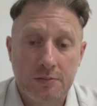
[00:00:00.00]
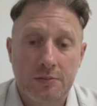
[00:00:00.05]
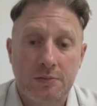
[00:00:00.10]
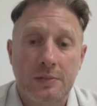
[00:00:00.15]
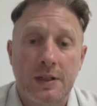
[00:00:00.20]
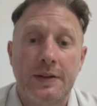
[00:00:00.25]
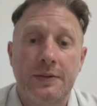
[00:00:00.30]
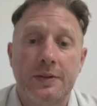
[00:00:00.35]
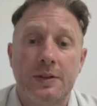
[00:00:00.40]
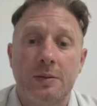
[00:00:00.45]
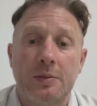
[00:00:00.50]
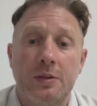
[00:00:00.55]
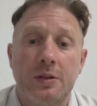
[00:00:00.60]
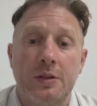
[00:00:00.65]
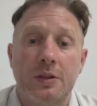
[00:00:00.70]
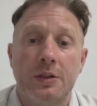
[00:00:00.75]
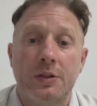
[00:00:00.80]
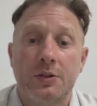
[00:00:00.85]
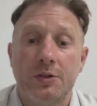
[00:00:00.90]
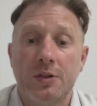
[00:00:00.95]
have some
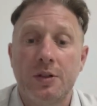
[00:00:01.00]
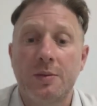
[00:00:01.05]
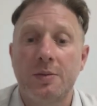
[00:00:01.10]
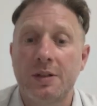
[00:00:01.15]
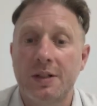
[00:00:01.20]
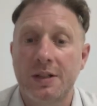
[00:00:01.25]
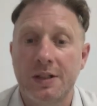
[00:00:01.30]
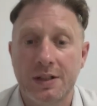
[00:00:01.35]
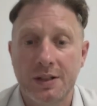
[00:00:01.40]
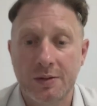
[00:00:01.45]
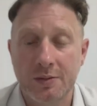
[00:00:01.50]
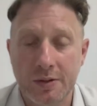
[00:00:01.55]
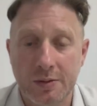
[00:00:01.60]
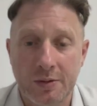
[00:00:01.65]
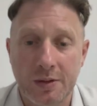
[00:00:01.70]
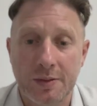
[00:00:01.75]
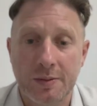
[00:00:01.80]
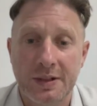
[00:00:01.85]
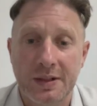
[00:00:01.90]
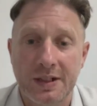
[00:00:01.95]
kind of job. And I didn't really
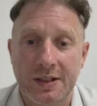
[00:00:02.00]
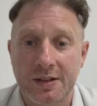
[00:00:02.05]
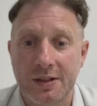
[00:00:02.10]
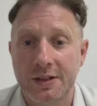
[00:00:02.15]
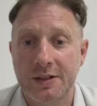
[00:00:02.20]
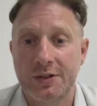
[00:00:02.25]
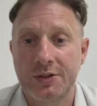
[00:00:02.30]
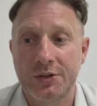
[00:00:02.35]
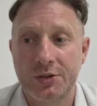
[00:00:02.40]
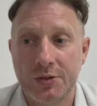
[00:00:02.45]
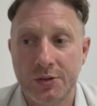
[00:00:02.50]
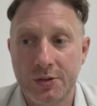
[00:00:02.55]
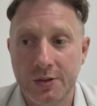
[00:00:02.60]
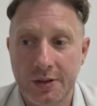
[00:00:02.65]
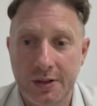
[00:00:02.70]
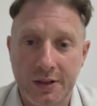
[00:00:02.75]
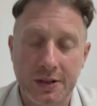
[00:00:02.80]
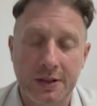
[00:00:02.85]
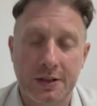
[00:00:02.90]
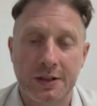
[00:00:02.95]
want to make it like a
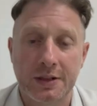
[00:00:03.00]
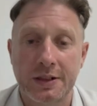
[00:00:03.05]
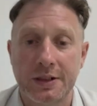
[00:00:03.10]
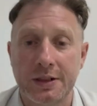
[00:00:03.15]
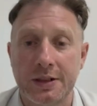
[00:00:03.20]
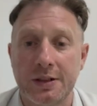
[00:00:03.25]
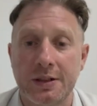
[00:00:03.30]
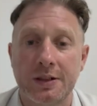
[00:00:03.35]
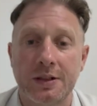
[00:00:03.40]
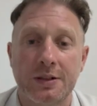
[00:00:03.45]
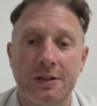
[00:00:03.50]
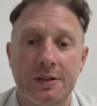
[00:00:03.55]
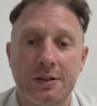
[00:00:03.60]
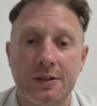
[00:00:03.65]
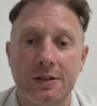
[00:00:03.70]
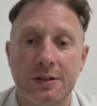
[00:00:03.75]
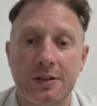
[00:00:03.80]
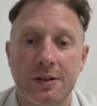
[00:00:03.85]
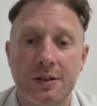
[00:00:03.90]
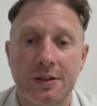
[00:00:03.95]
shooting and killing,
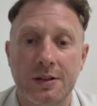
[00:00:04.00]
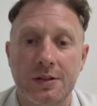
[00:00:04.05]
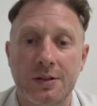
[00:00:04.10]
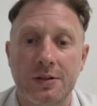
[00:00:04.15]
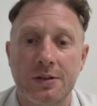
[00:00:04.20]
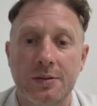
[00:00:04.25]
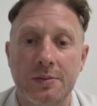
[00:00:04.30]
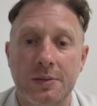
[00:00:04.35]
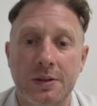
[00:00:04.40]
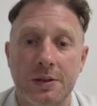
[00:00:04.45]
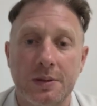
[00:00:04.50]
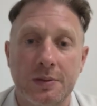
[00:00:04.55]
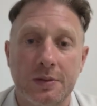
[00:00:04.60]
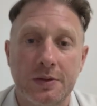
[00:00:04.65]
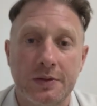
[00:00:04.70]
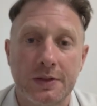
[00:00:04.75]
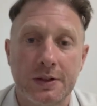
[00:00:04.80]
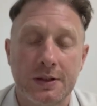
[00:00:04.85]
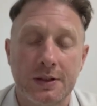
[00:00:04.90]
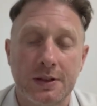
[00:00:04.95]
because there's so many
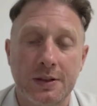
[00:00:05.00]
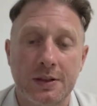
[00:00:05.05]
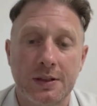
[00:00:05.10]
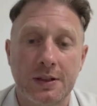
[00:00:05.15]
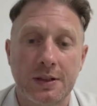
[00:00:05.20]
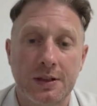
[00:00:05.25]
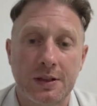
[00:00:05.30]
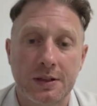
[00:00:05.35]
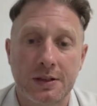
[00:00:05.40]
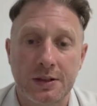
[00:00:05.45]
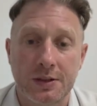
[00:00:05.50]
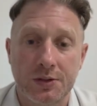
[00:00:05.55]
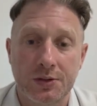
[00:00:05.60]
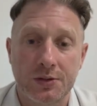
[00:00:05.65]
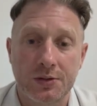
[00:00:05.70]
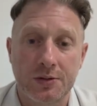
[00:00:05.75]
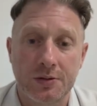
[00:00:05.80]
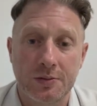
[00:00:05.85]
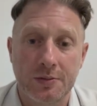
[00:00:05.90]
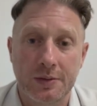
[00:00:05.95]
movies like that, like they
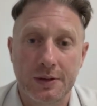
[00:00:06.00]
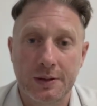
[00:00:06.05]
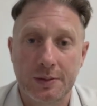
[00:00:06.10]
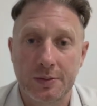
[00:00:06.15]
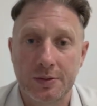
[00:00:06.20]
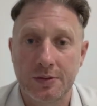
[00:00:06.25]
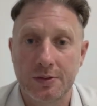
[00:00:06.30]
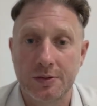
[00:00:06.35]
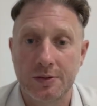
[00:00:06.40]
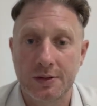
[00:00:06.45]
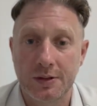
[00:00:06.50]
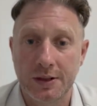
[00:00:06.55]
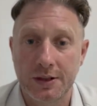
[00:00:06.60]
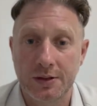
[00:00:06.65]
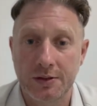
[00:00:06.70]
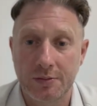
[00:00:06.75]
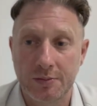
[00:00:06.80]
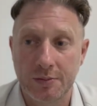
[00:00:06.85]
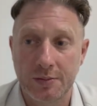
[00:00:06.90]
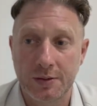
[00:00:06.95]
shoot people or they
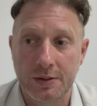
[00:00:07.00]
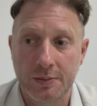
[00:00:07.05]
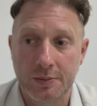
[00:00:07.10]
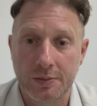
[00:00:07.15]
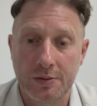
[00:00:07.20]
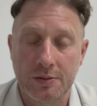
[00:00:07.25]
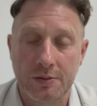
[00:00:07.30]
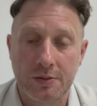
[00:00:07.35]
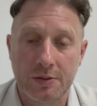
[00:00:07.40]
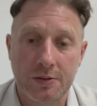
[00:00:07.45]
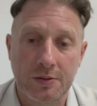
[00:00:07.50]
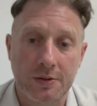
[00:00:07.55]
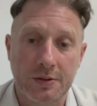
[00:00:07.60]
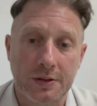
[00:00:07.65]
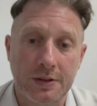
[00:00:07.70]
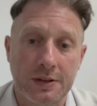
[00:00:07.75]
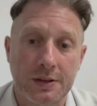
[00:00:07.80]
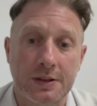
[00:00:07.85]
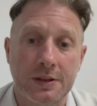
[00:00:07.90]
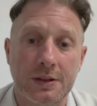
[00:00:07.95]
kill people and all
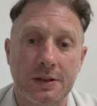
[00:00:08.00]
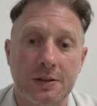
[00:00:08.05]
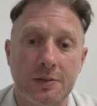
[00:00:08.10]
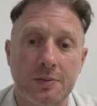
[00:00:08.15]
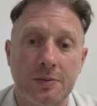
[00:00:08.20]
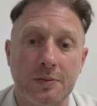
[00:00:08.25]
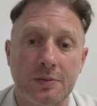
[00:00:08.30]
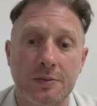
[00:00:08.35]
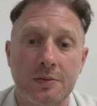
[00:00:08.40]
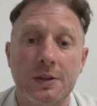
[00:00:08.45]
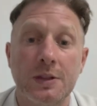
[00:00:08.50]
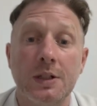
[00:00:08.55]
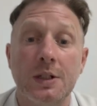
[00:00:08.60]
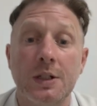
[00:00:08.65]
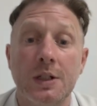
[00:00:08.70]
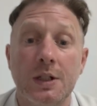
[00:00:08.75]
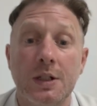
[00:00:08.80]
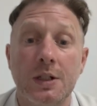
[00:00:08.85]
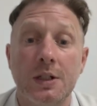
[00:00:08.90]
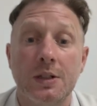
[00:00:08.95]
these things.
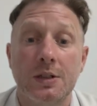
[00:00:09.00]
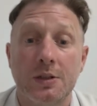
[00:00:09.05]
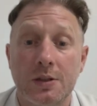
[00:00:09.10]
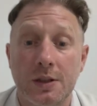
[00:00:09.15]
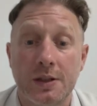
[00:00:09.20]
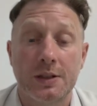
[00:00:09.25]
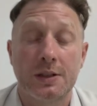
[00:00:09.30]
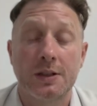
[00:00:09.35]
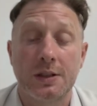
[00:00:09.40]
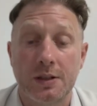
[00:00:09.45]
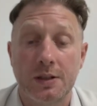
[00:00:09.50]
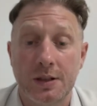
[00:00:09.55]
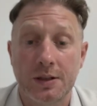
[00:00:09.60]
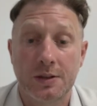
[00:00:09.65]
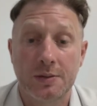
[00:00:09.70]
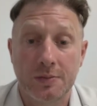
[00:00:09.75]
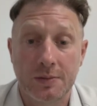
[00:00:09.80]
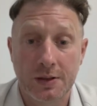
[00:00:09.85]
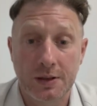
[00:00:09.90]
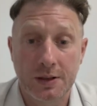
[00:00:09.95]
So I said,
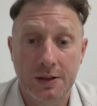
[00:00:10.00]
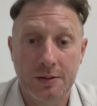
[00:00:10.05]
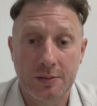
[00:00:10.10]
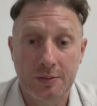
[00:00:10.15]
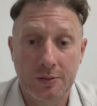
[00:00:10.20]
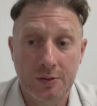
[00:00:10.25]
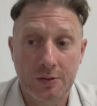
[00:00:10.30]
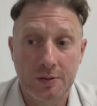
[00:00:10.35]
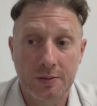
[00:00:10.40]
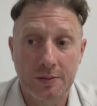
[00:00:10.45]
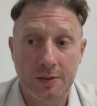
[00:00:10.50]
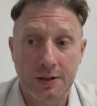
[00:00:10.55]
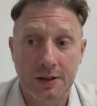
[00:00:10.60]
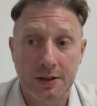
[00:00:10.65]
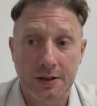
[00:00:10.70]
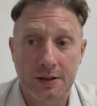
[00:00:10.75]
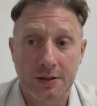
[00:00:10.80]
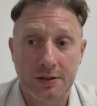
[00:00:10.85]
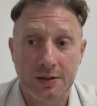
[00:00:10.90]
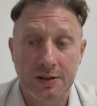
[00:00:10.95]
let's make it more like,